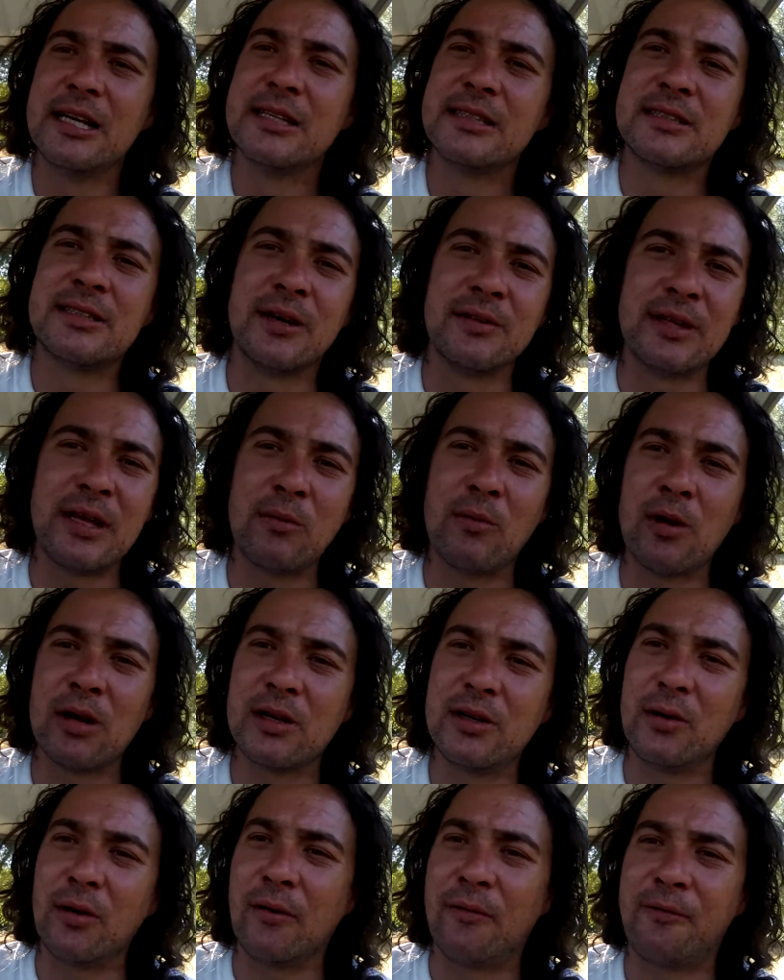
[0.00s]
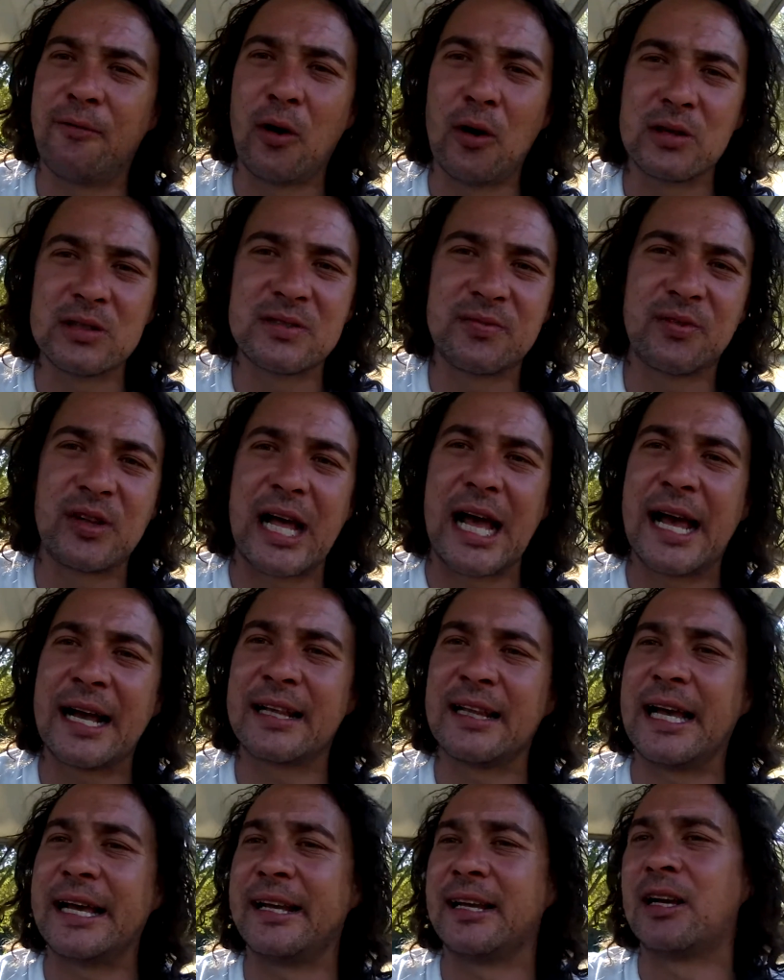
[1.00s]
So if they want to do a false flag
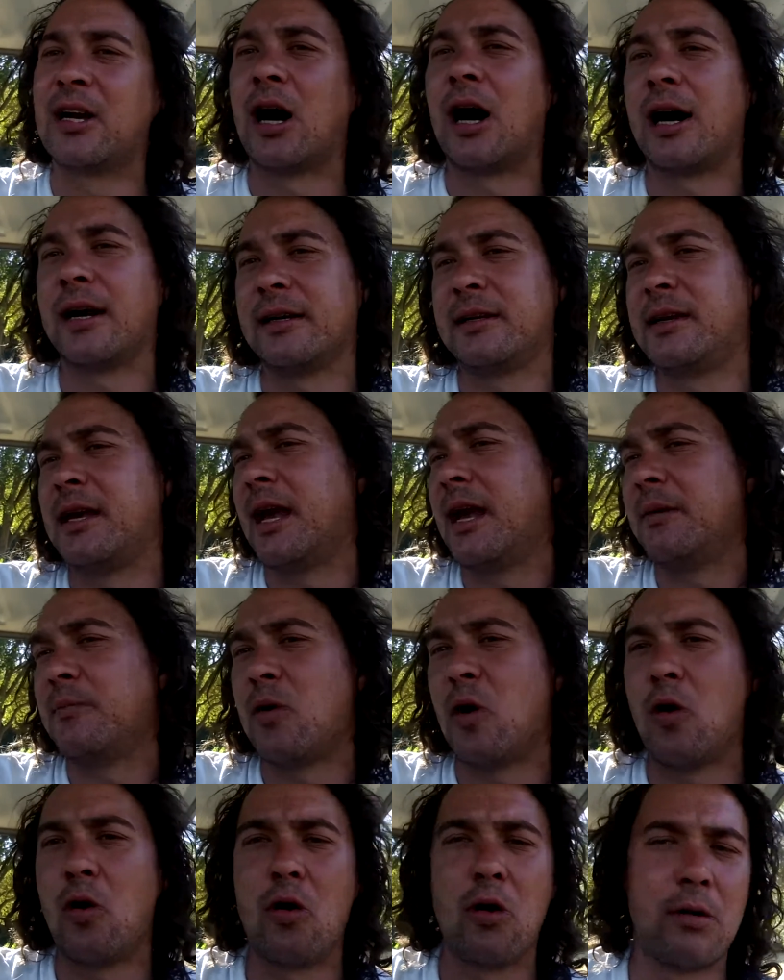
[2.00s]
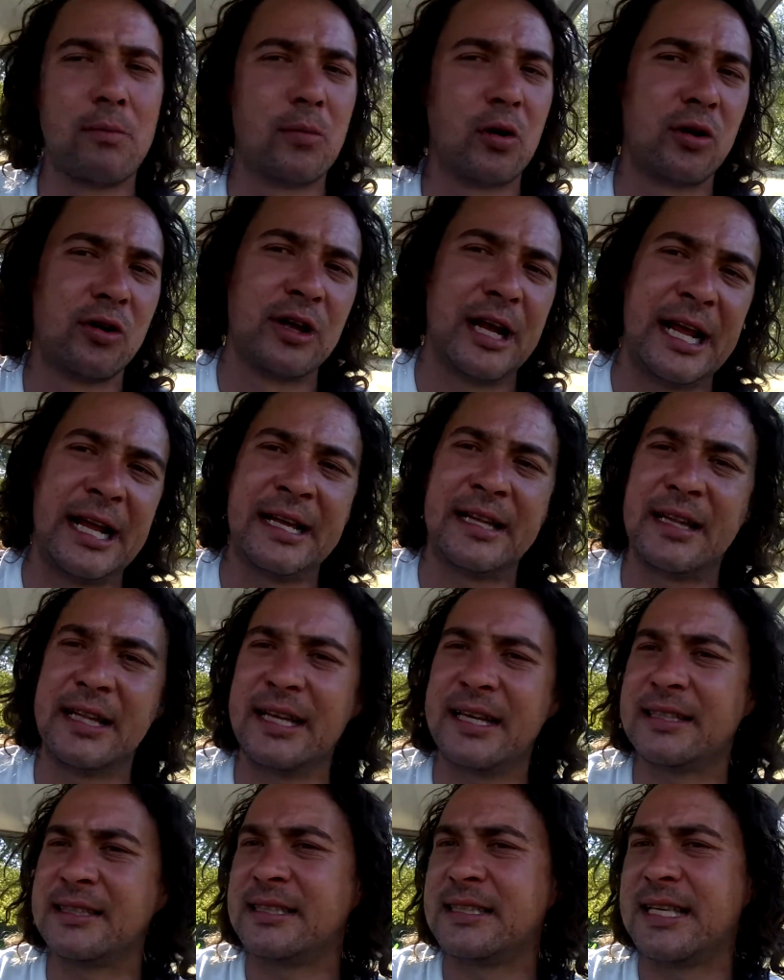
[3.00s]
like God came home or
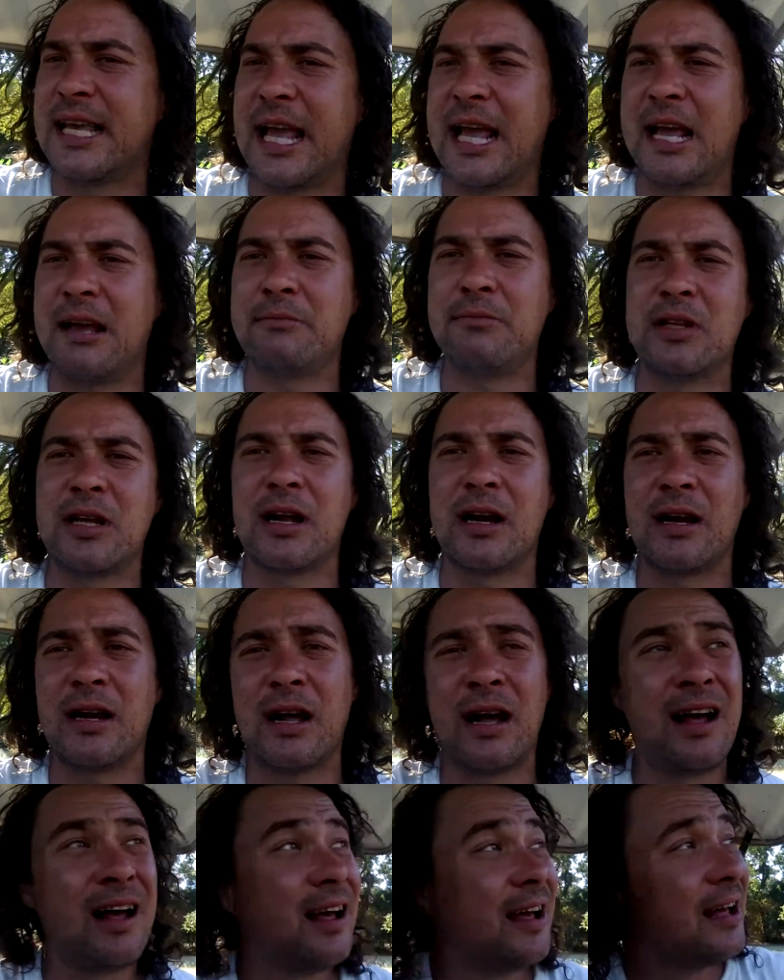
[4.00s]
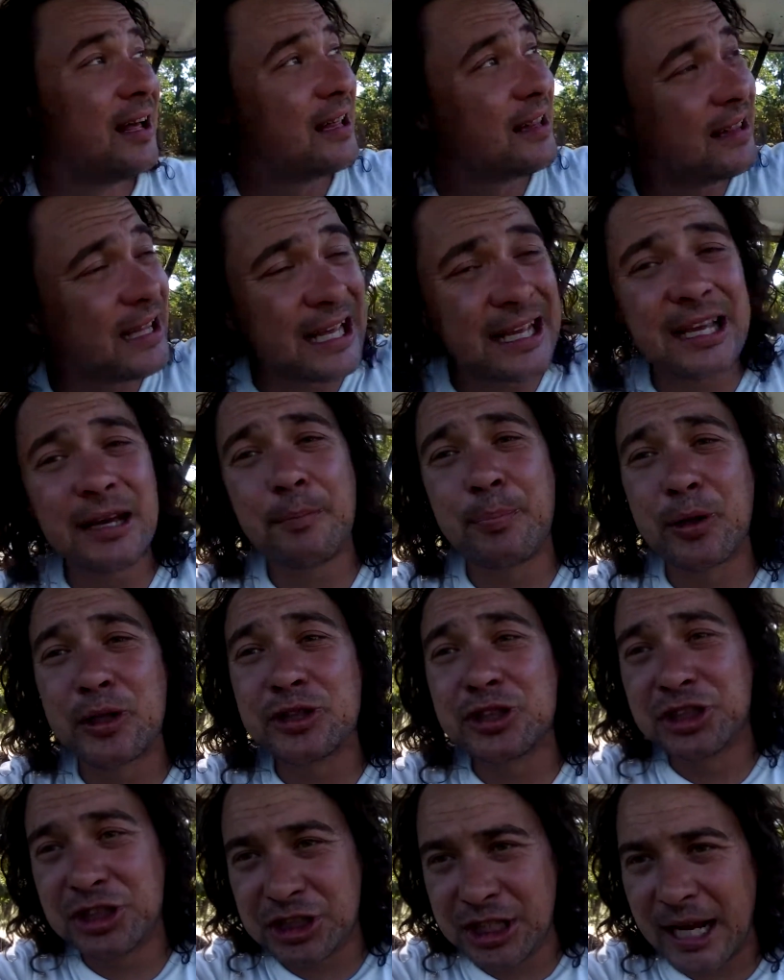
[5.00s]
aliens came, da da da, they can
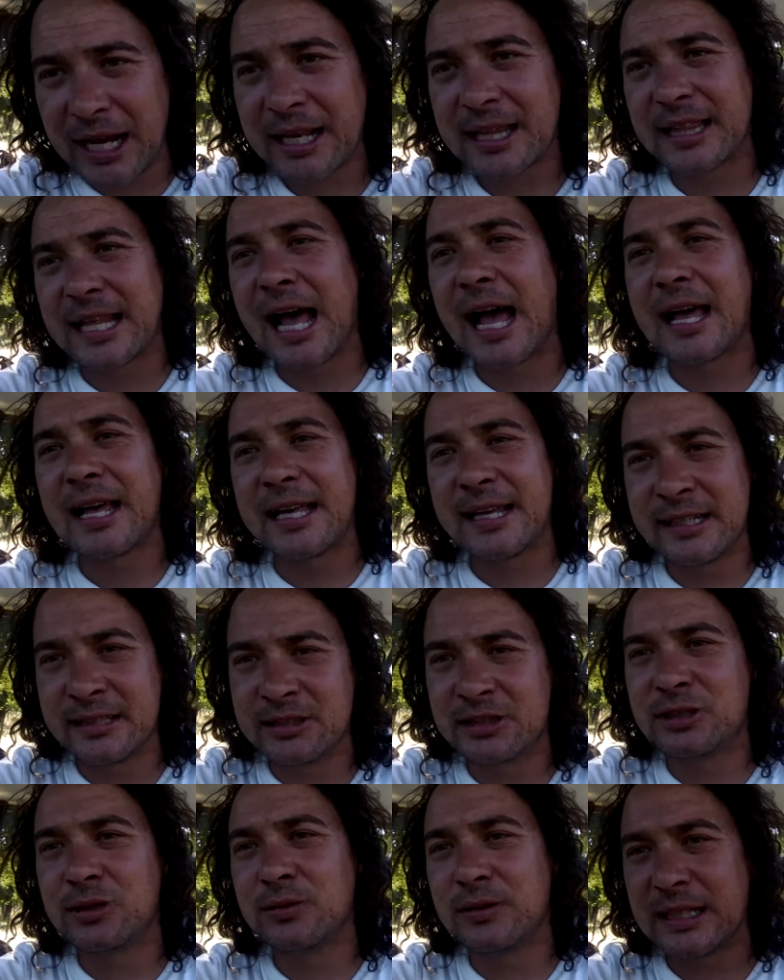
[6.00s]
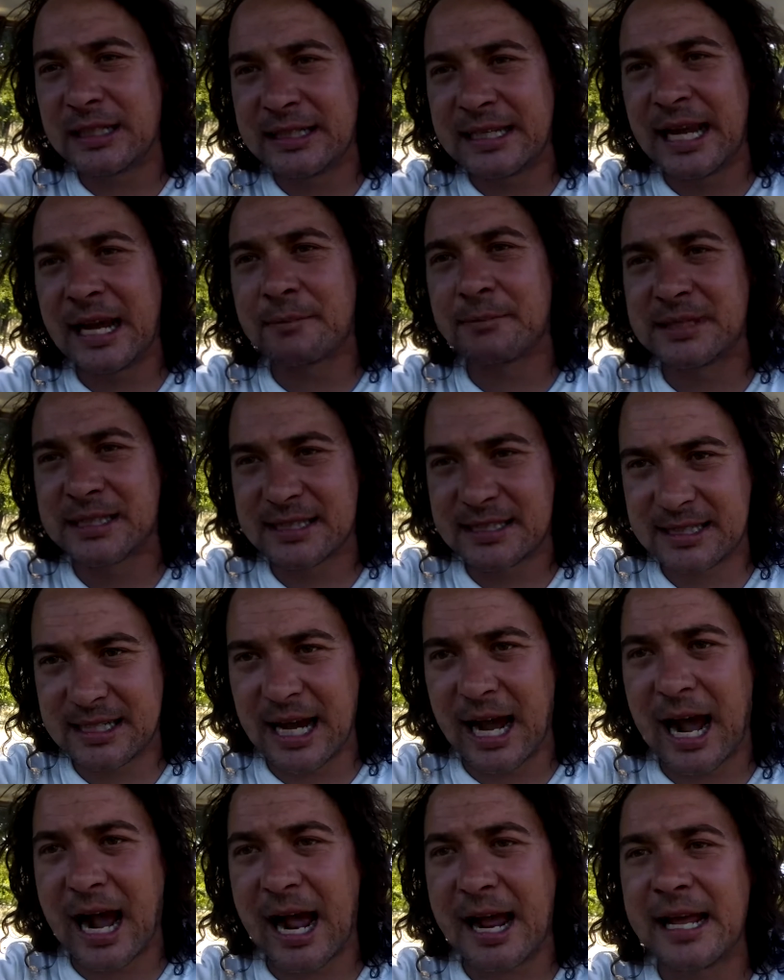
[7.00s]
project that into the damn
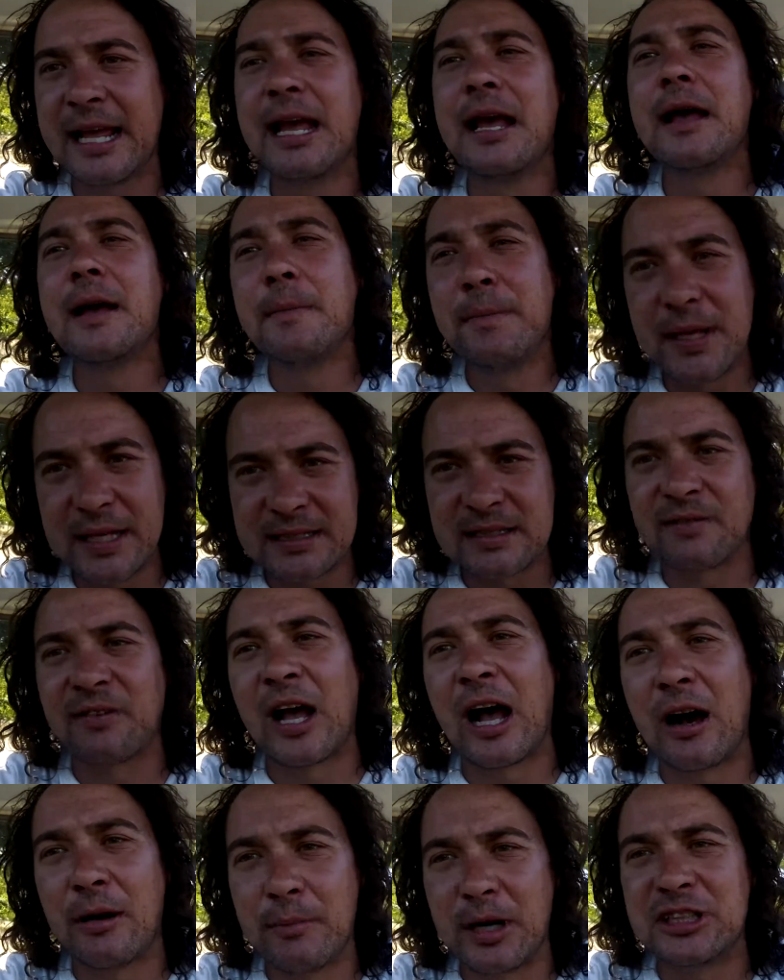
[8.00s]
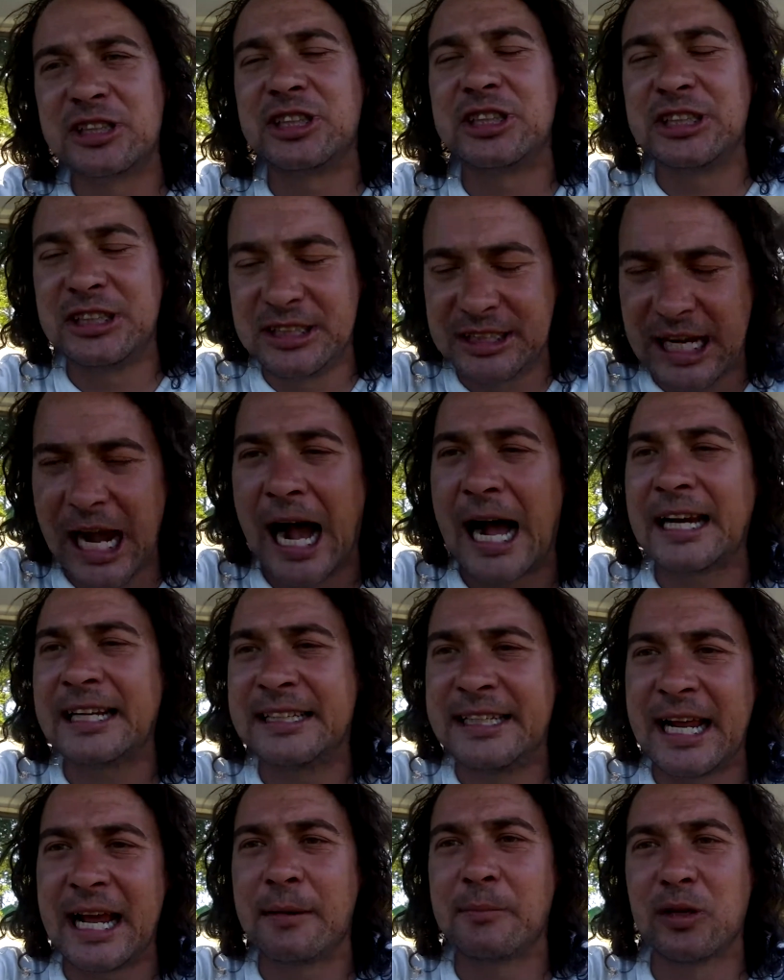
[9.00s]
sky because of how much
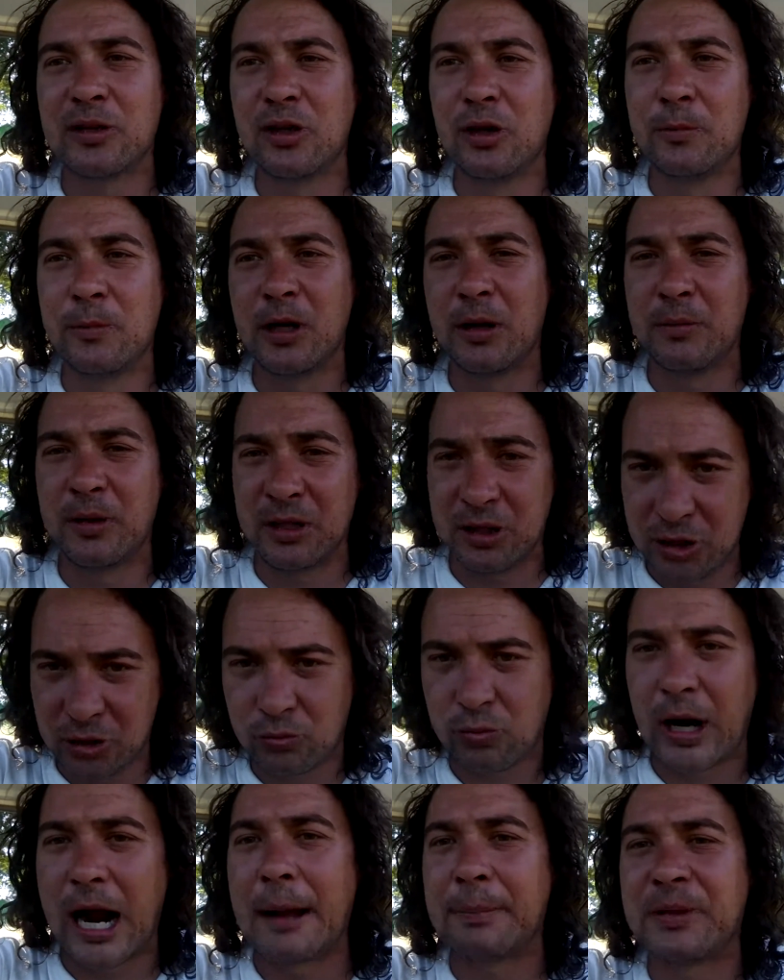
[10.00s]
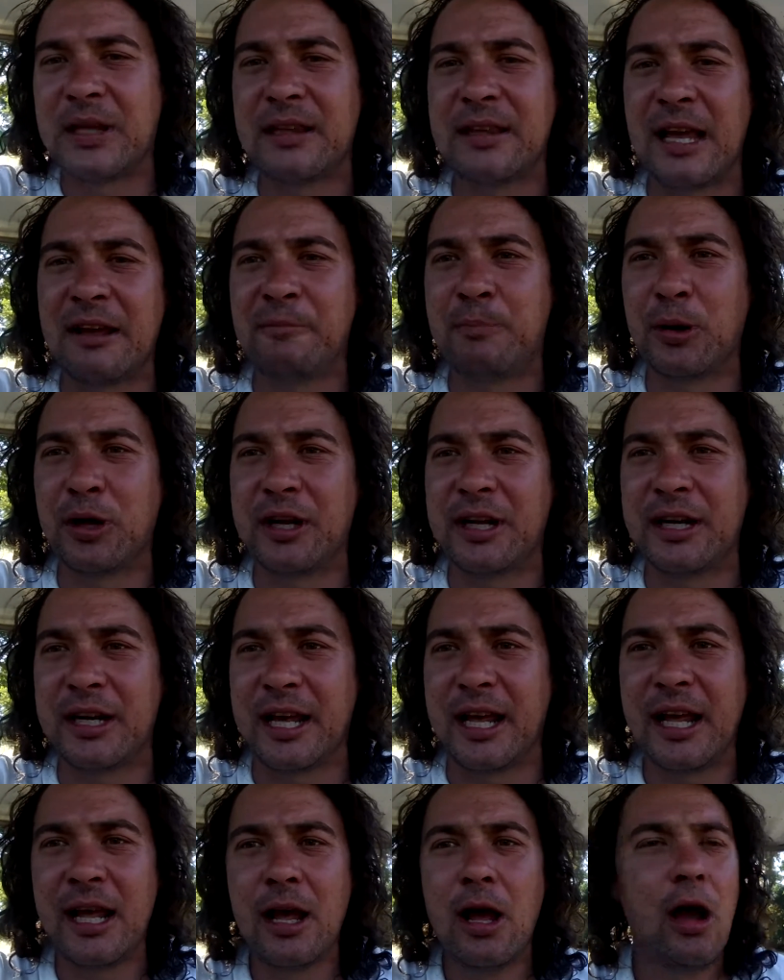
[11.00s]
goddamn aluminum and crap that they put in
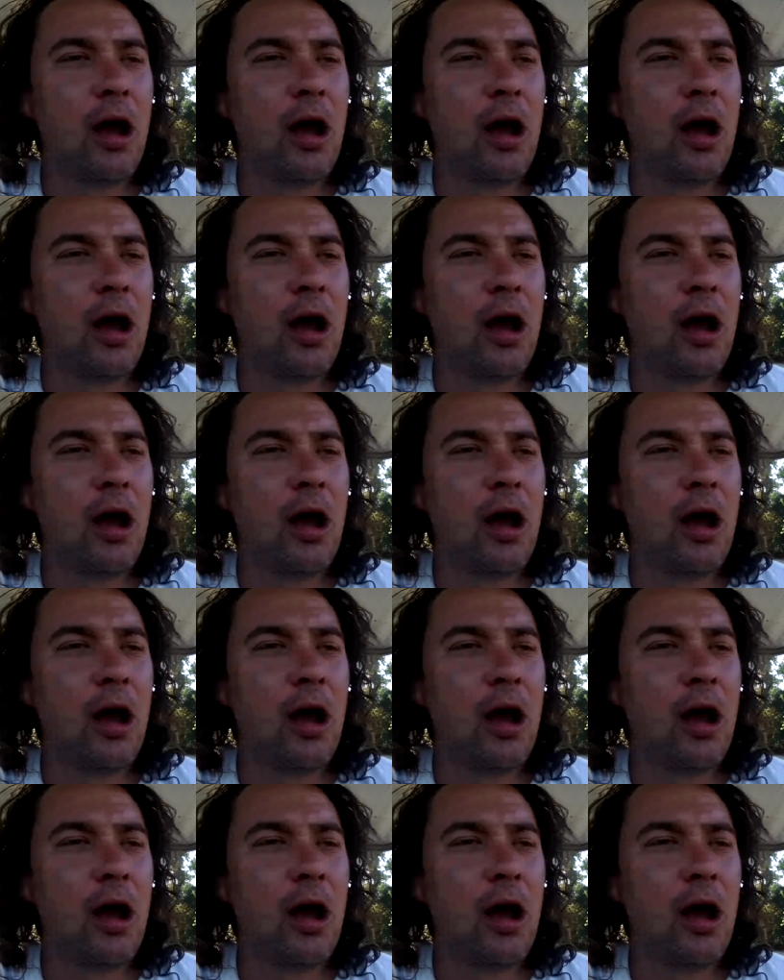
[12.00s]
it.